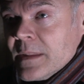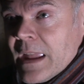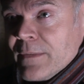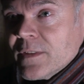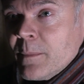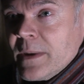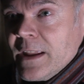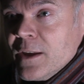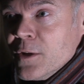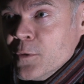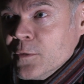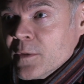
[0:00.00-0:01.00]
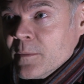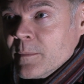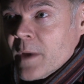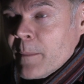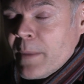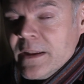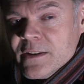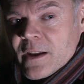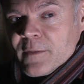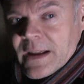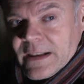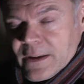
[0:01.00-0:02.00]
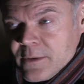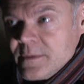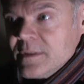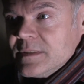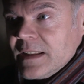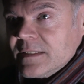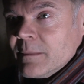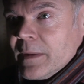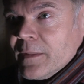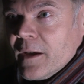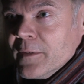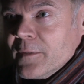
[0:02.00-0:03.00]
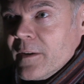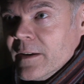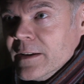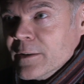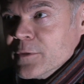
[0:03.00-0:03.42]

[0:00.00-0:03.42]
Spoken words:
if somebody whose opinion I value says something that I find